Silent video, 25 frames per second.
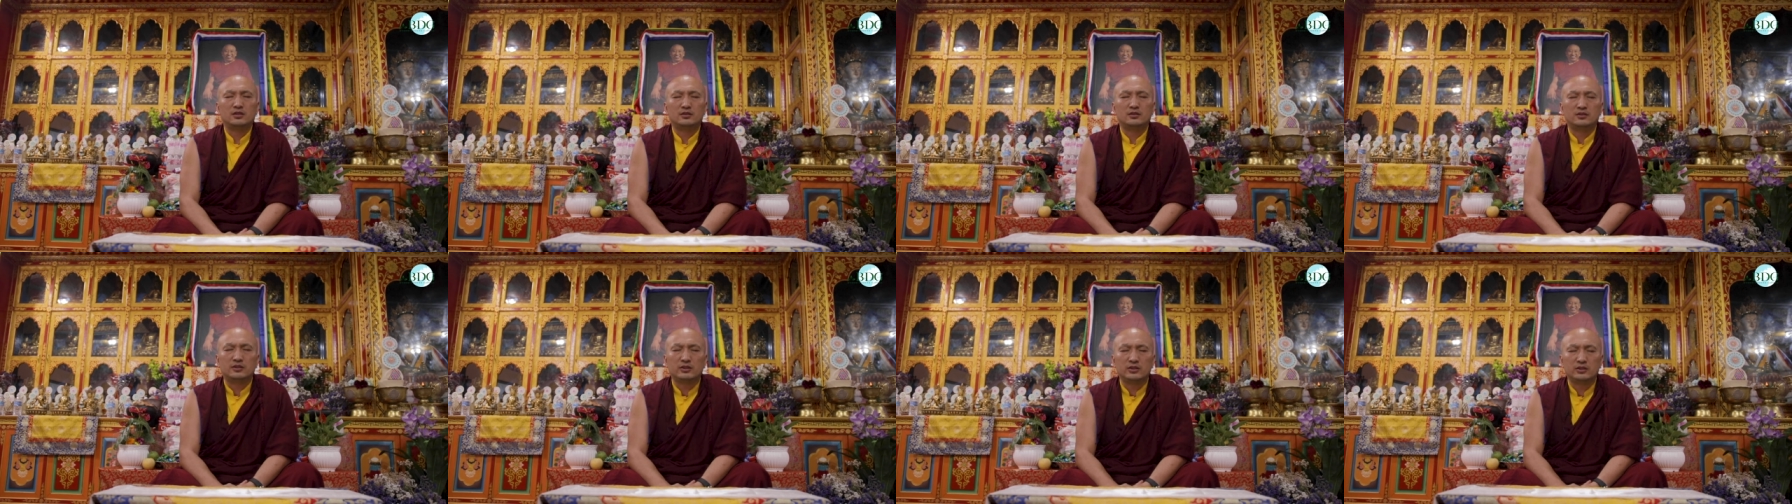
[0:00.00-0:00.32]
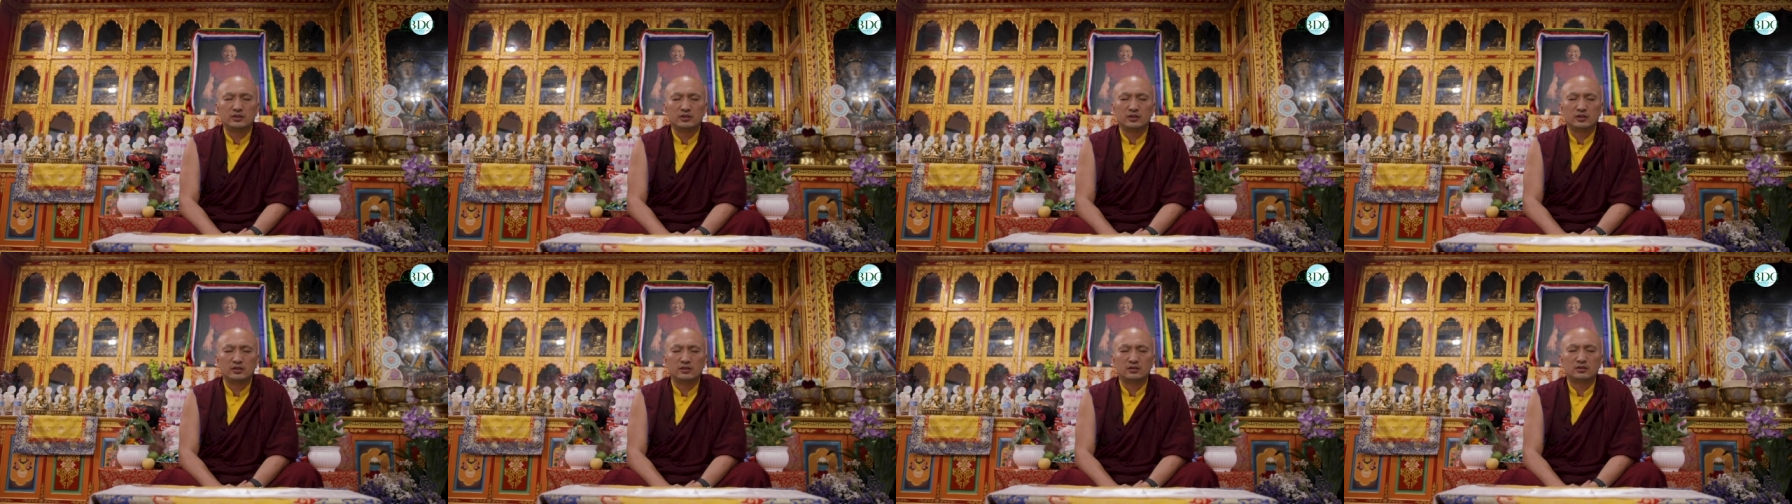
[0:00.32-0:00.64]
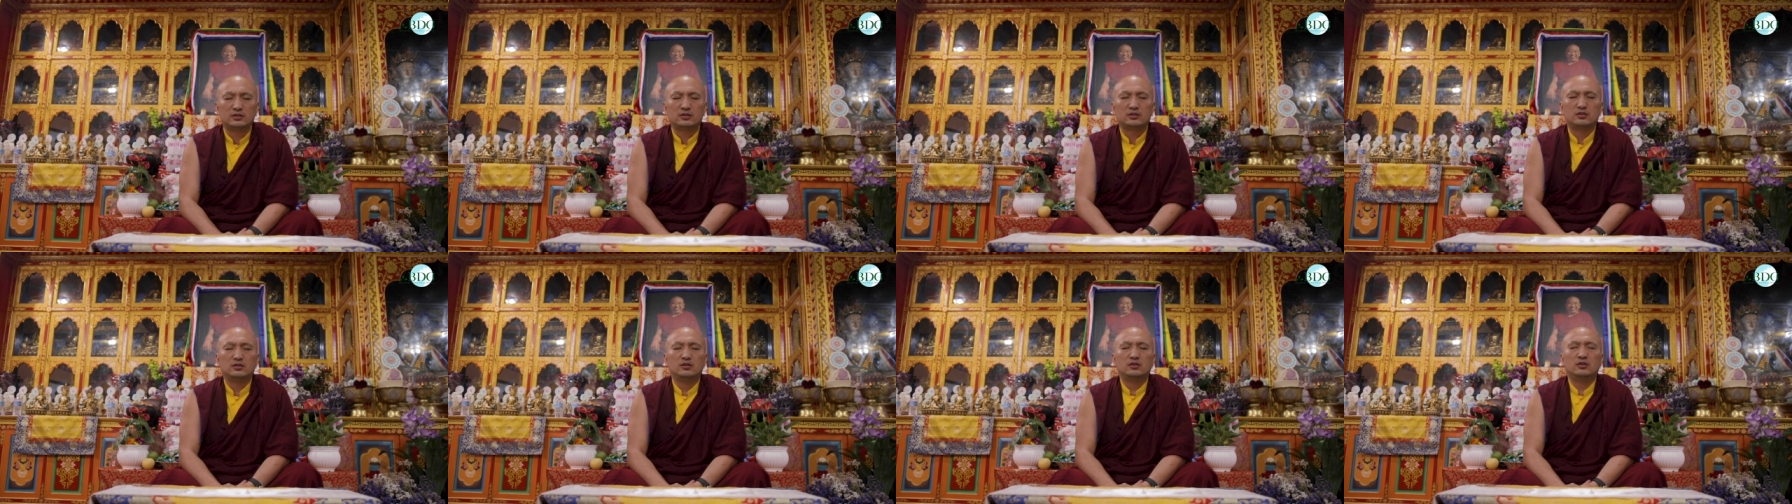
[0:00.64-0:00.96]

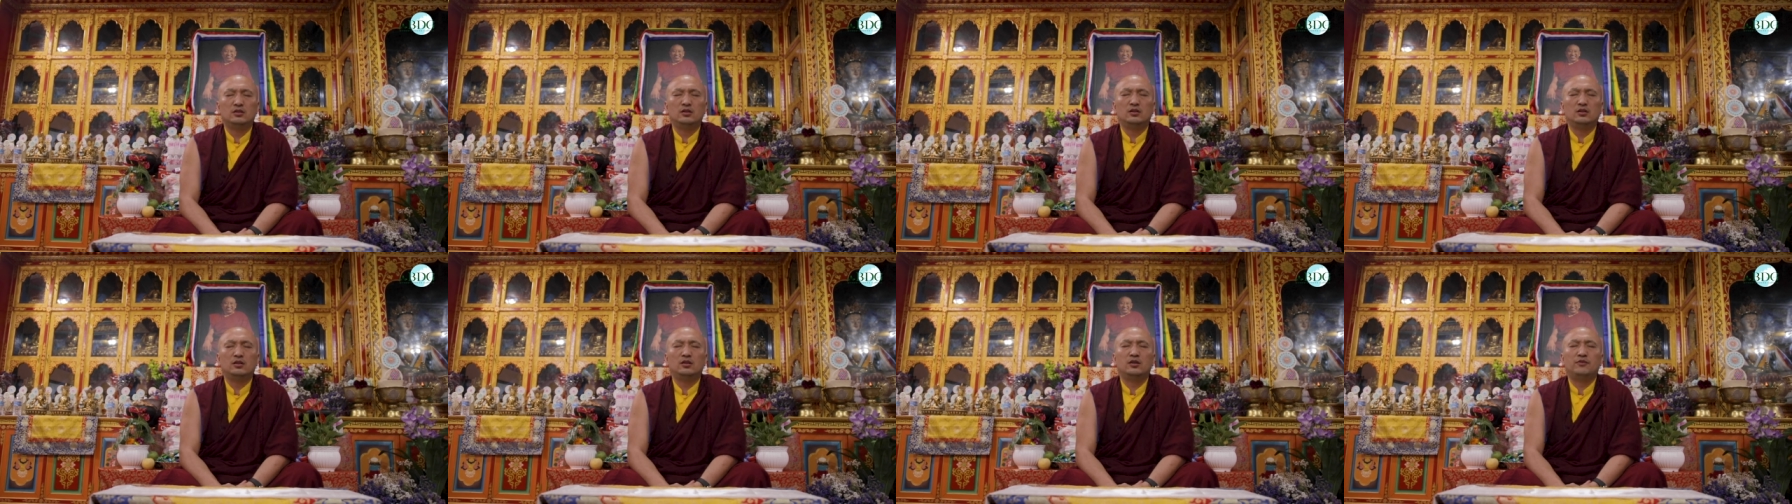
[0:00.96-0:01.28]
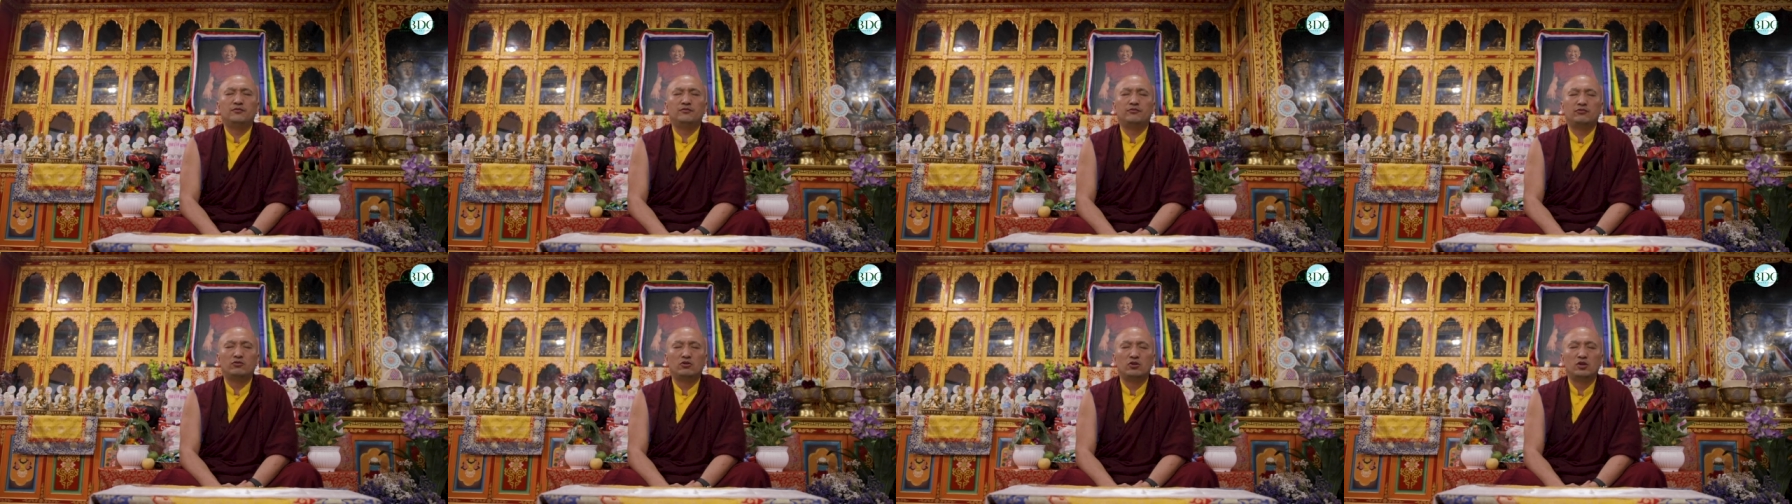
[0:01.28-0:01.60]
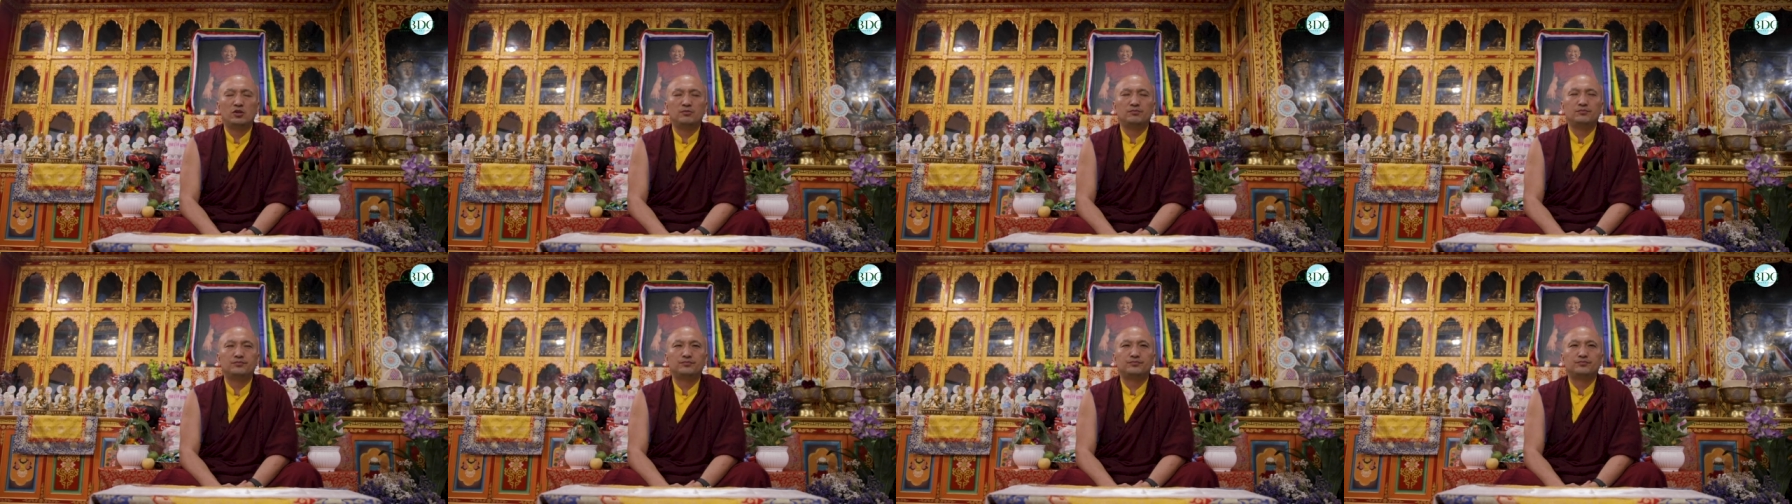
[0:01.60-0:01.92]
teachings
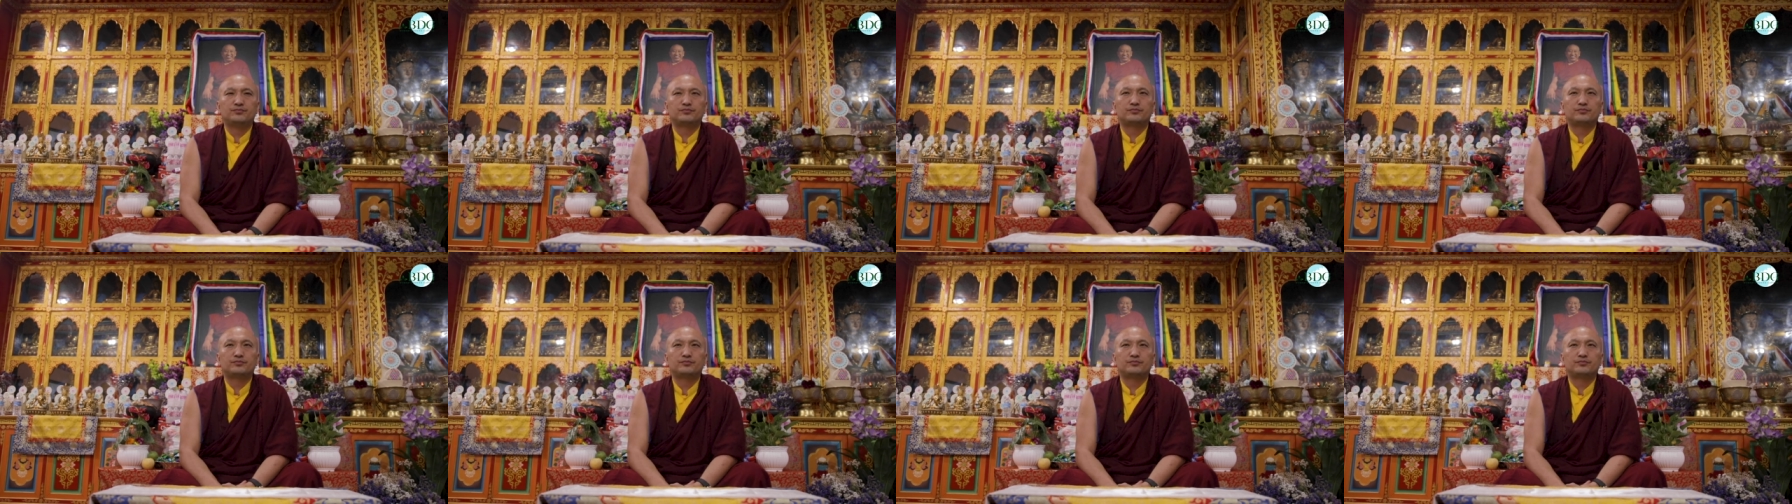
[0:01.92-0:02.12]
from